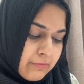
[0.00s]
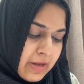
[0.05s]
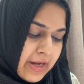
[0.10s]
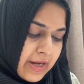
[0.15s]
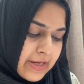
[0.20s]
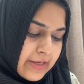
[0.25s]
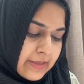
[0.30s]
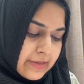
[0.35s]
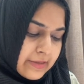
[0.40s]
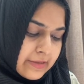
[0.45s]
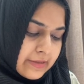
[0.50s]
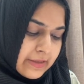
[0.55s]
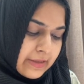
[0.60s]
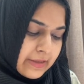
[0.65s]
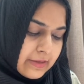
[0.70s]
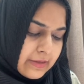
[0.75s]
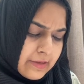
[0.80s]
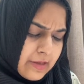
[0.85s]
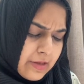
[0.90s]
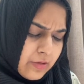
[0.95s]
minus
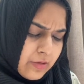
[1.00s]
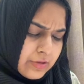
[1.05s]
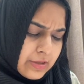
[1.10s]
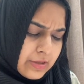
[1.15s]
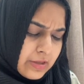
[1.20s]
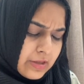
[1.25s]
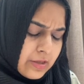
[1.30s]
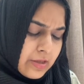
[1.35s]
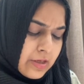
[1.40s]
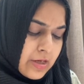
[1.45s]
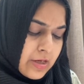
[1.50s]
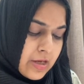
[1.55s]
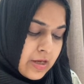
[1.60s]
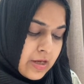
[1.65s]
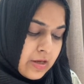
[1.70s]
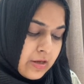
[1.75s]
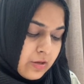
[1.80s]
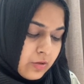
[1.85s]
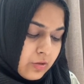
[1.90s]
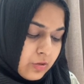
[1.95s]
6,000.
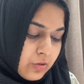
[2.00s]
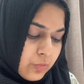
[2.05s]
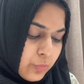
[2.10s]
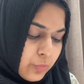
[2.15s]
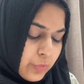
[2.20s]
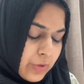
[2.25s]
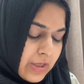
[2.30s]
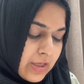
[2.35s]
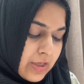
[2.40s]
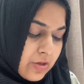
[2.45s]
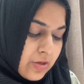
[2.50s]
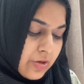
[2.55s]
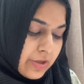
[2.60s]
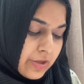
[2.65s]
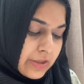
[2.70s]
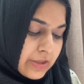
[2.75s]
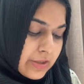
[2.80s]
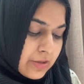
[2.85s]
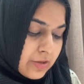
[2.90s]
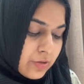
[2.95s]
We
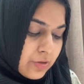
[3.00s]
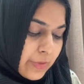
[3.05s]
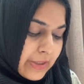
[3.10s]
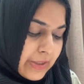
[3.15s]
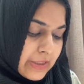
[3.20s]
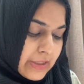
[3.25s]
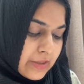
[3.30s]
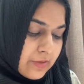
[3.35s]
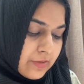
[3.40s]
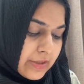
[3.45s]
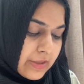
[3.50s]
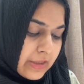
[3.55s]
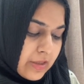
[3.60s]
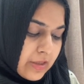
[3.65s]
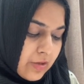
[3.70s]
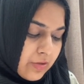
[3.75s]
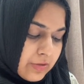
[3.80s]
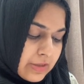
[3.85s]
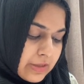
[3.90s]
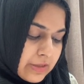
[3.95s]
got
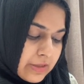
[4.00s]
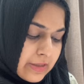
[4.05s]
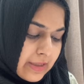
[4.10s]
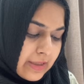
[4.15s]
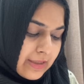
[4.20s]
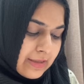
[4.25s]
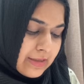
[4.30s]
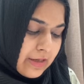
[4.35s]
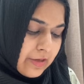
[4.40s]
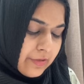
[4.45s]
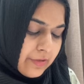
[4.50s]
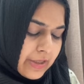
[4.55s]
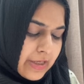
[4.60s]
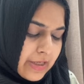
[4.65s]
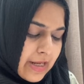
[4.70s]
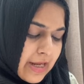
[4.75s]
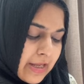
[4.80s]
23,600,